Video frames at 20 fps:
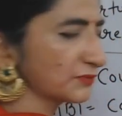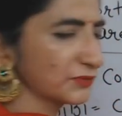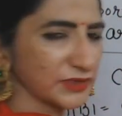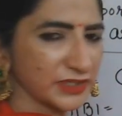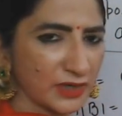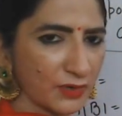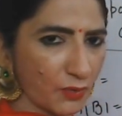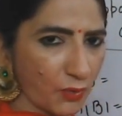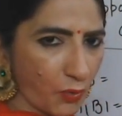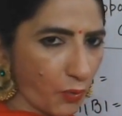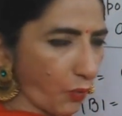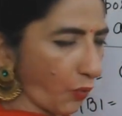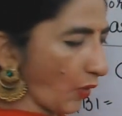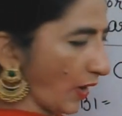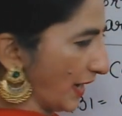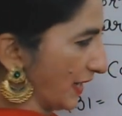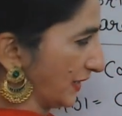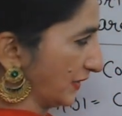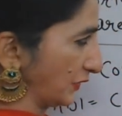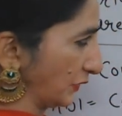we have
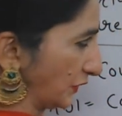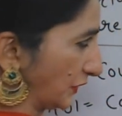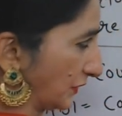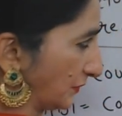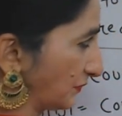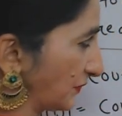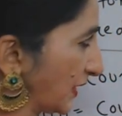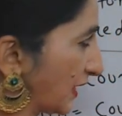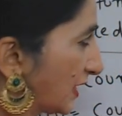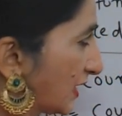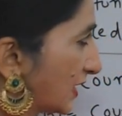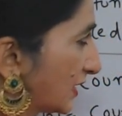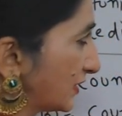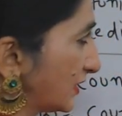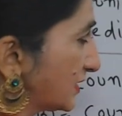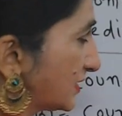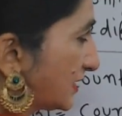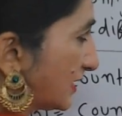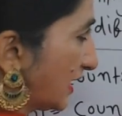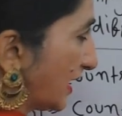y good.
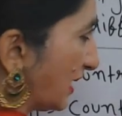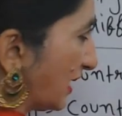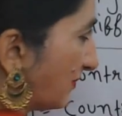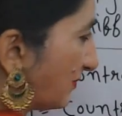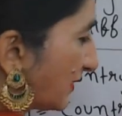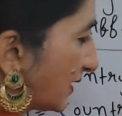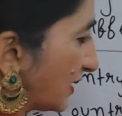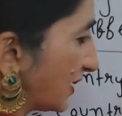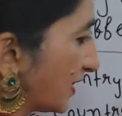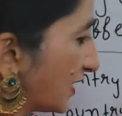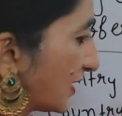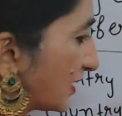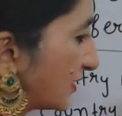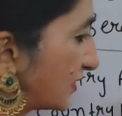This AB,